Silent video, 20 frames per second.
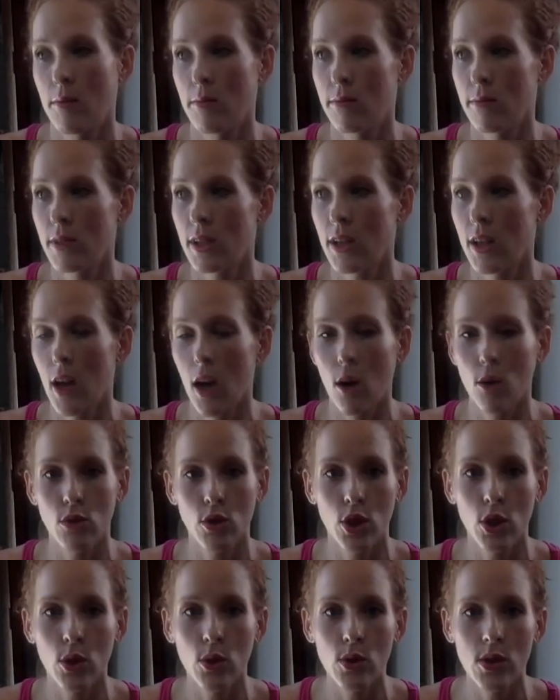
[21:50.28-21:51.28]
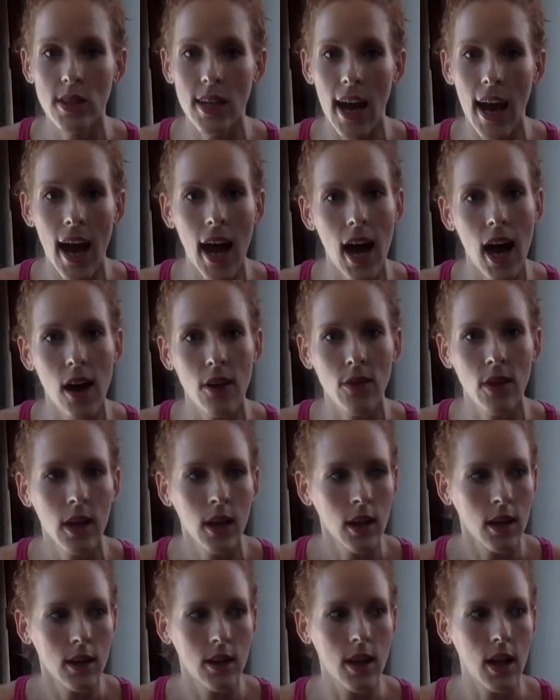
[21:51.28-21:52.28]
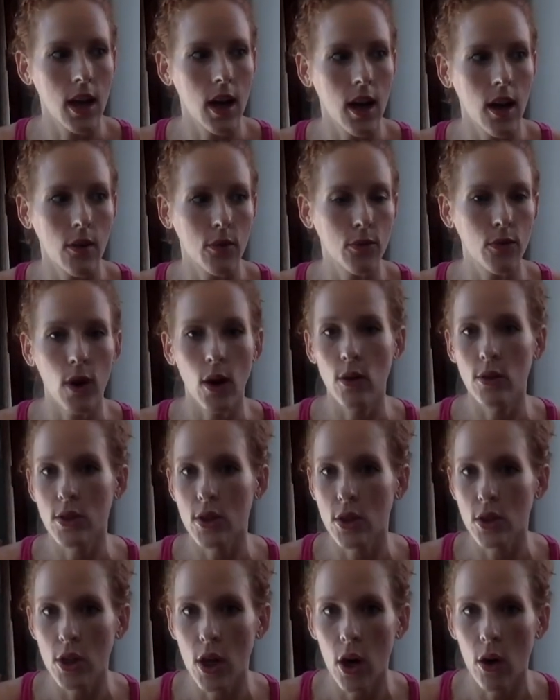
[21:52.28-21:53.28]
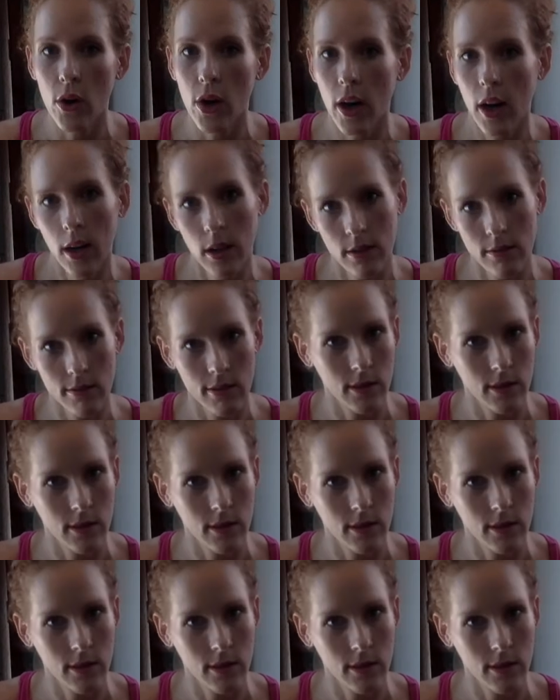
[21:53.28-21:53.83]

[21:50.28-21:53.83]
you know, choose to have the frozen yogurt,